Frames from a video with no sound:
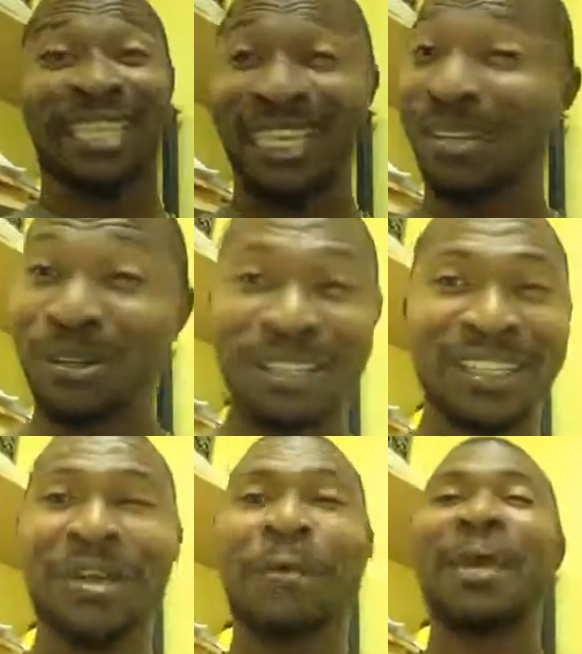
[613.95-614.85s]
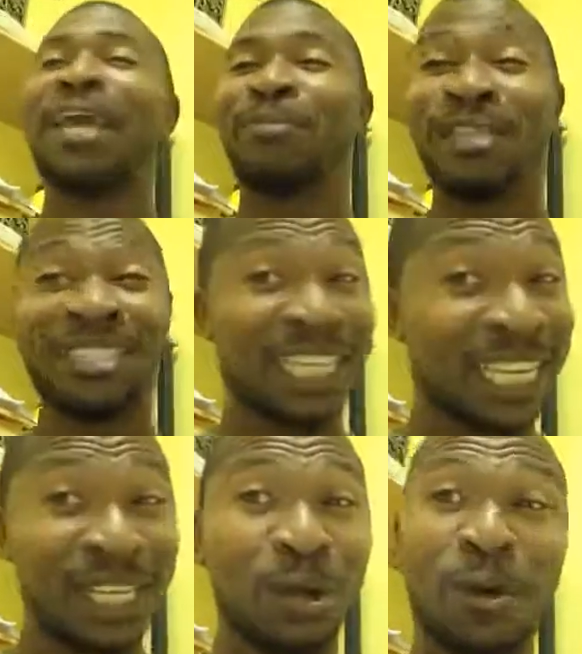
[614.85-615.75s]
kill babies,
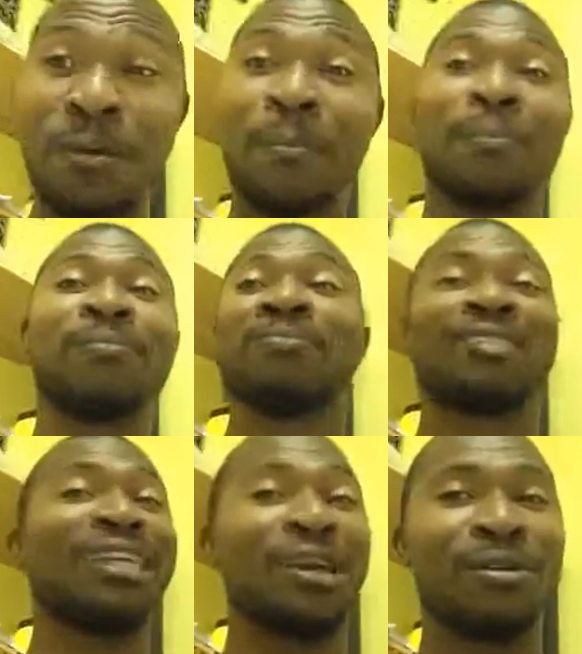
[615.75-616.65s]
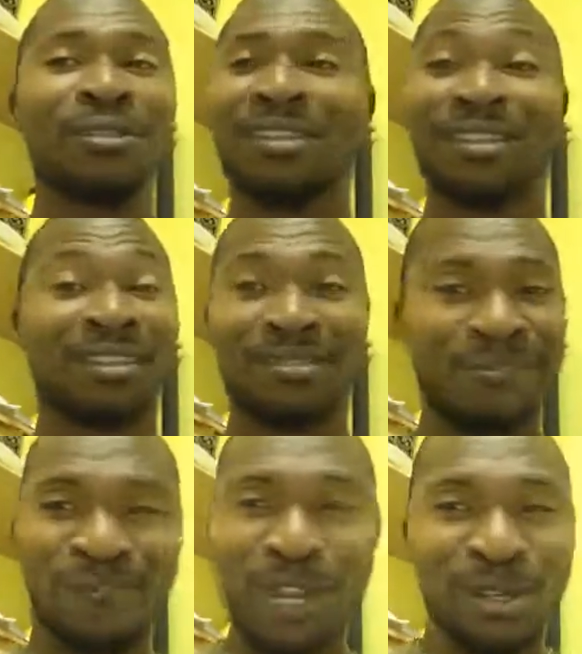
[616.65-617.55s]
kill, you know,
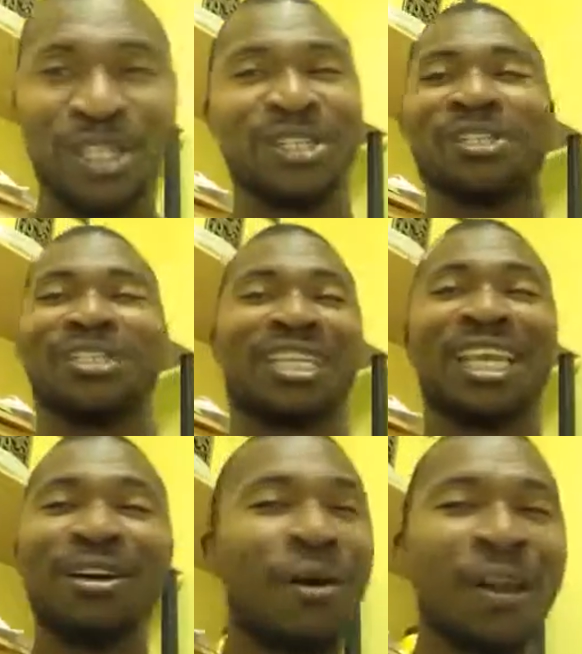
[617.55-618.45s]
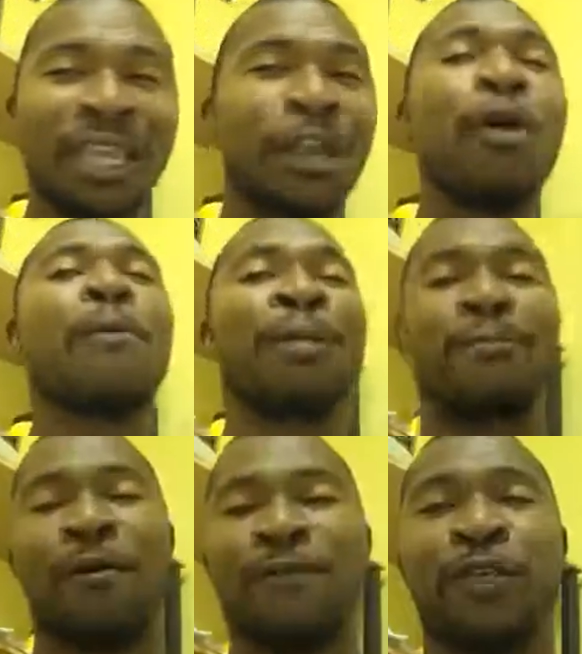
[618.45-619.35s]
futures, kill kill
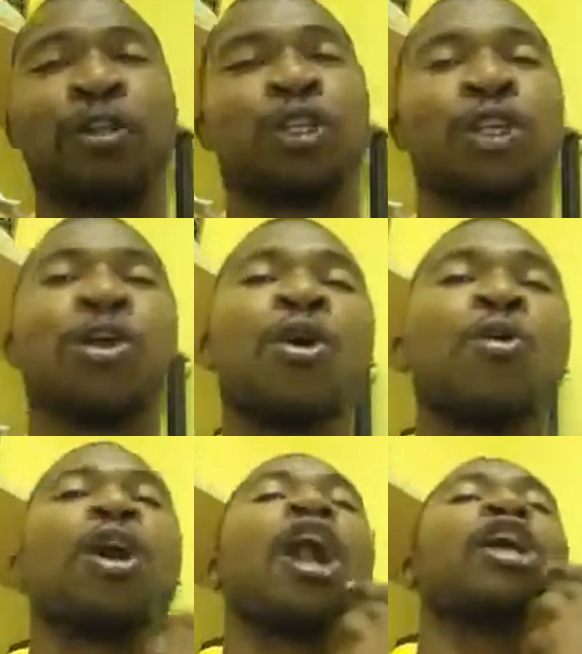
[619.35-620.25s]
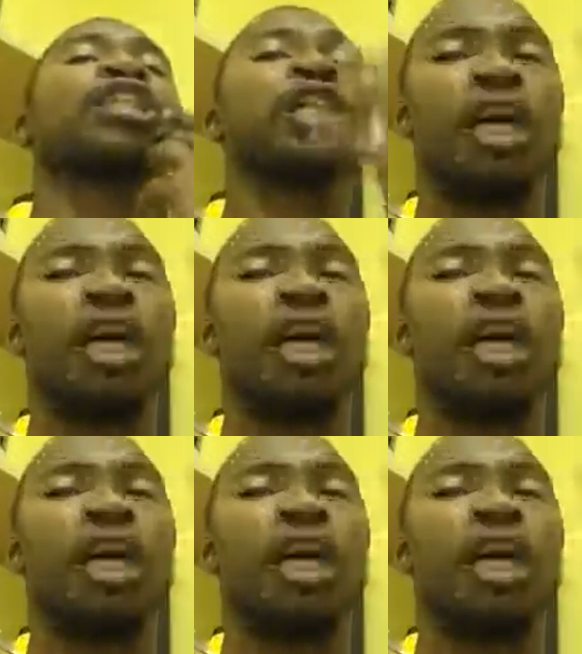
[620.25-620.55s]
people future with our